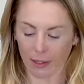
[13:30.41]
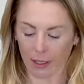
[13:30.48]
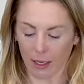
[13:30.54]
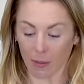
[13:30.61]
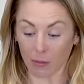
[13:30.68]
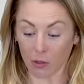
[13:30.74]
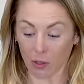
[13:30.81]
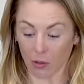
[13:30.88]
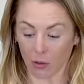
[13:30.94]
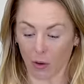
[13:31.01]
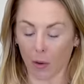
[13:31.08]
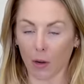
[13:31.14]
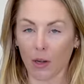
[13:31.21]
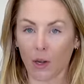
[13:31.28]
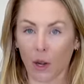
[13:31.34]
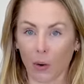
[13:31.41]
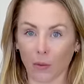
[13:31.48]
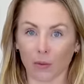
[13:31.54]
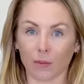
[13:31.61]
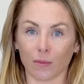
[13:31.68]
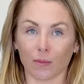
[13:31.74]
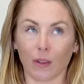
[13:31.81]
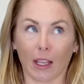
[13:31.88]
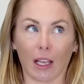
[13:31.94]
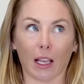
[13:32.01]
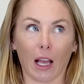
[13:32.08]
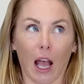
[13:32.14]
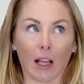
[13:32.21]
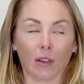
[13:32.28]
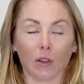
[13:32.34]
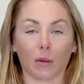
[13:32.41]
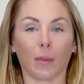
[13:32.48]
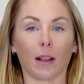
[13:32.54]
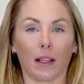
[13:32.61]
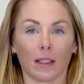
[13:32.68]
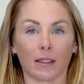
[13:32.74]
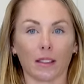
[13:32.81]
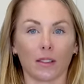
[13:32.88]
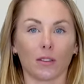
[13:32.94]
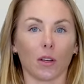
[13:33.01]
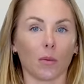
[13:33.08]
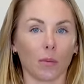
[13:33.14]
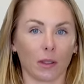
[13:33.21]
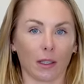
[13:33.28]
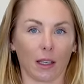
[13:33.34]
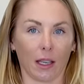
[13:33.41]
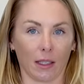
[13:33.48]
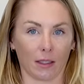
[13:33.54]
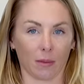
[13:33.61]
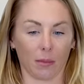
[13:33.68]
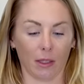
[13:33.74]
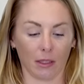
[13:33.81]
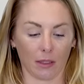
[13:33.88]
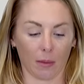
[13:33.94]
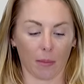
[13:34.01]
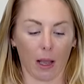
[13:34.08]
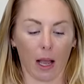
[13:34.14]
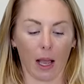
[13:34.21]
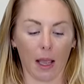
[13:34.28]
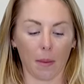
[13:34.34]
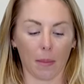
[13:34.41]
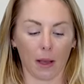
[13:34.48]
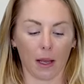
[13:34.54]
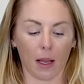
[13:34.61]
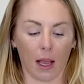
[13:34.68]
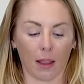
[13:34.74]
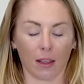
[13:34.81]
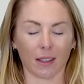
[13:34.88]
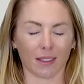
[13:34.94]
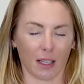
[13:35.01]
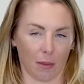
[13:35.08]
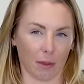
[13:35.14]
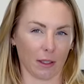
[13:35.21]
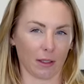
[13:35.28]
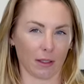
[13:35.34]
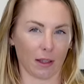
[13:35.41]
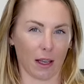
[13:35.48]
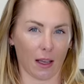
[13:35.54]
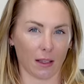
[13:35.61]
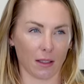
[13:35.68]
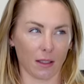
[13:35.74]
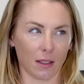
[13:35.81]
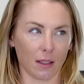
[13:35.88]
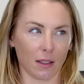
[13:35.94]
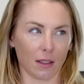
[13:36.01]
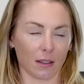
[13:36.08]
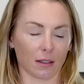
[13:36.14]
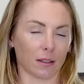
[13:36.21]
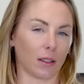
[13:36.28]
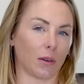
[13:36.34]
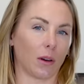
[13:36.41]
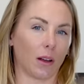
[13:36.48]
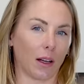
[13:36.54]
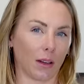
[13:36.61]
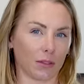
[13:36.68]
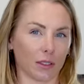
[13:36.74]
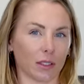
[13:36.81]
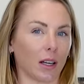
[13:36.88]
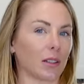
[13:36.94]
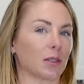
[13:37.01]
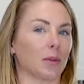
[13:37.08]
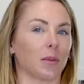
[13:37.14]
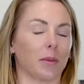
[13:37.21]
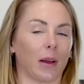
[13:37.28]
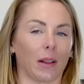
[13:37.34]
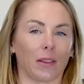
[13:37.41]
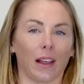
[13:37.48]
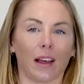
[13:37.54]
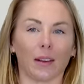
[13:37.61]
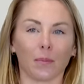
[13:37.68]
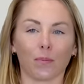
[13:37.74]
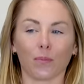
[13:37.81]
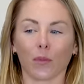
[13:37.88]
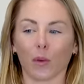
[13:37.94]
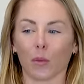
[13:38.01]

Um, so no, like I learned my lesson, don't put the cans of beans up high, but I think Simon did that. So I'll have to talk to him about that.